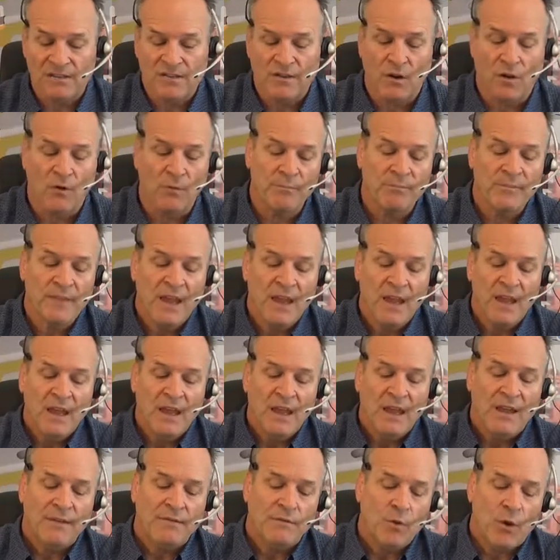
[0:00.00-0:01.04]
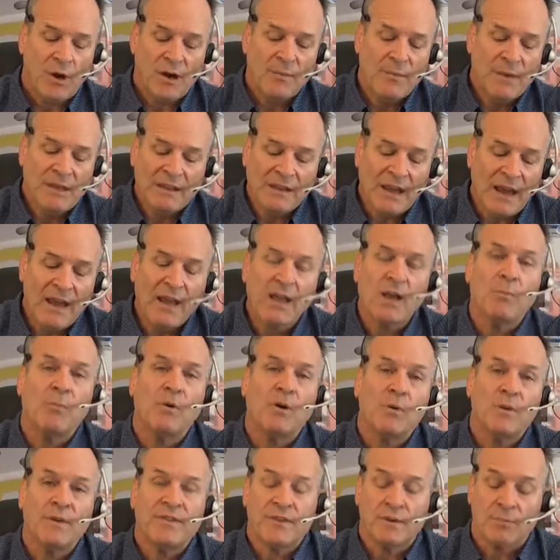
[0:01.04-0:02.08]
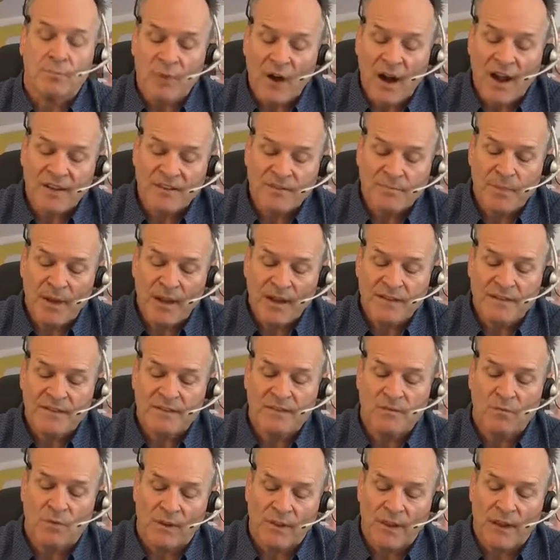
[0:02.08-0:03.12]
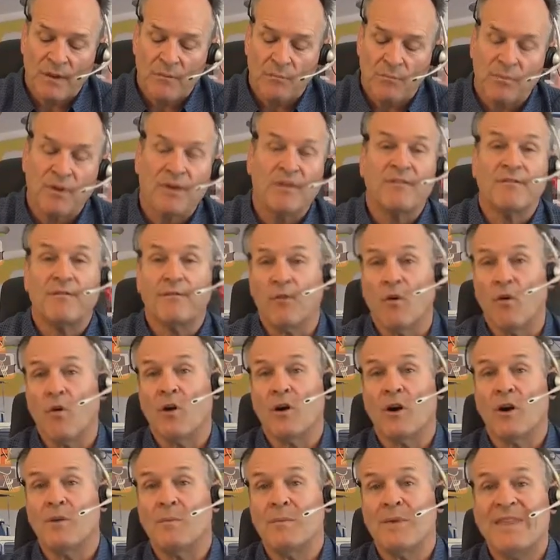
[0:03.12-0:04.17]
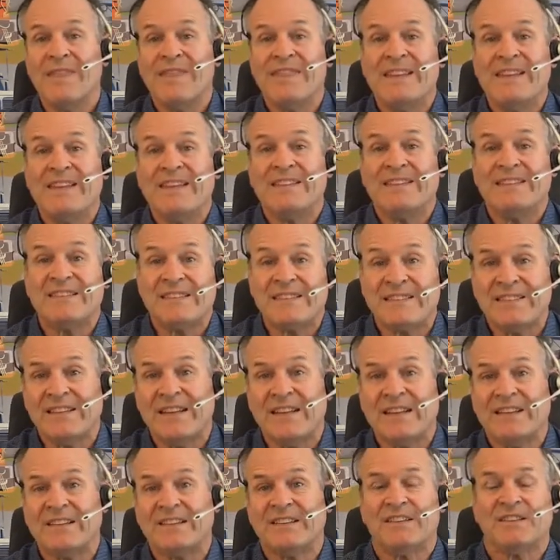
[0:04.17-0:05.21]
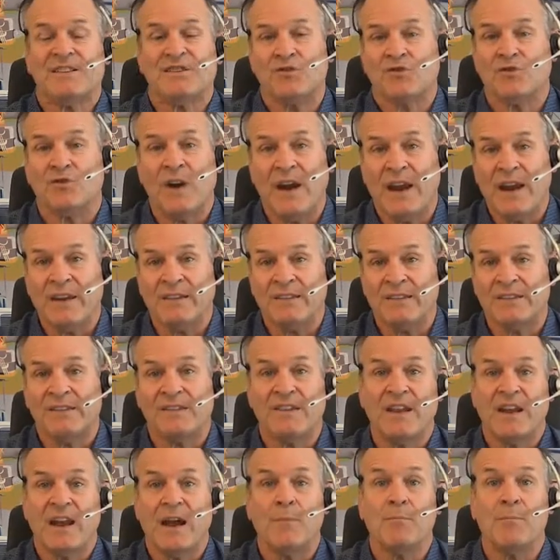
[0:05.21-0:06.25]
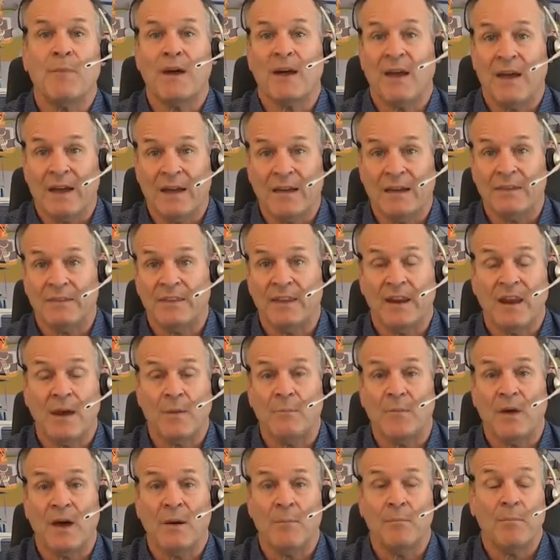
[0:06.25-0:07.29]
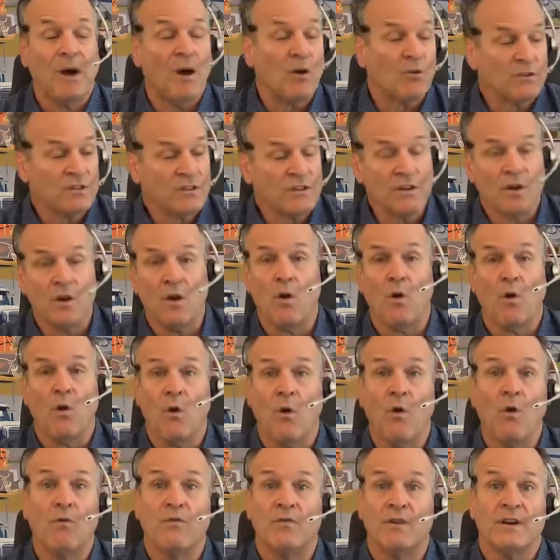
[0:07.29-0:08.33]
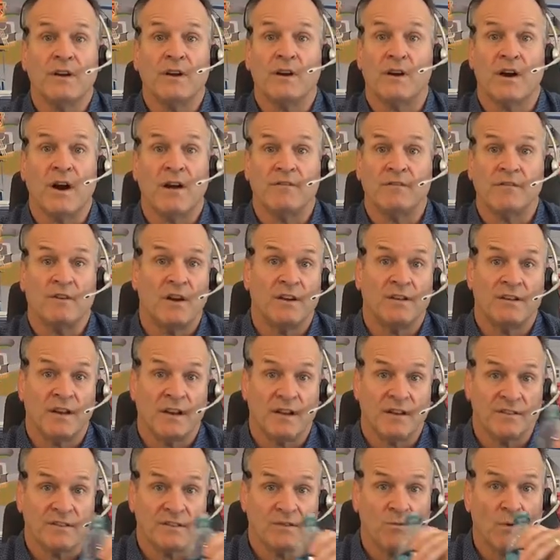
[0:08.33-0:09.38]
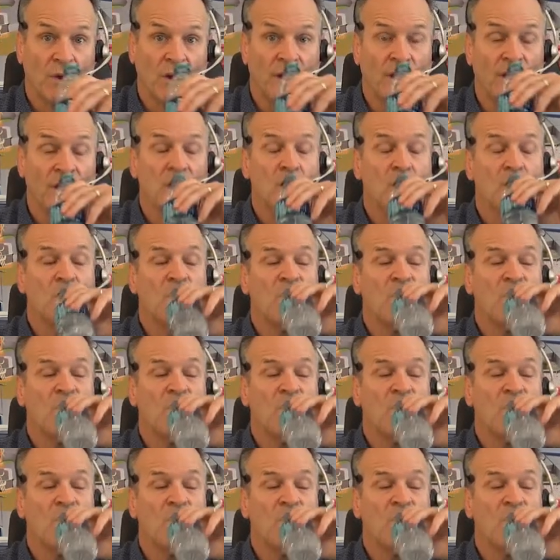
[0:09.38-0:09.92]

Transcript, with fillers: So, if you want to be likable with your prospects, well then perform these six traits that I'm, uh, that I'm about to go over here after I take a swig.